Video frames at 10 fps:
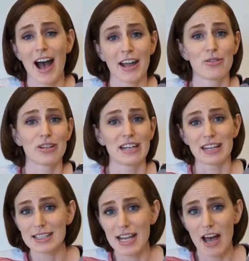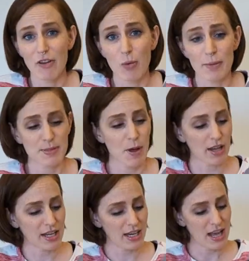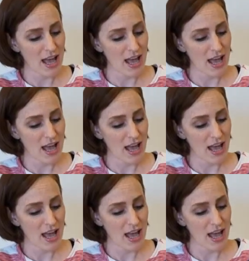I don't need it to have a wipes pocket.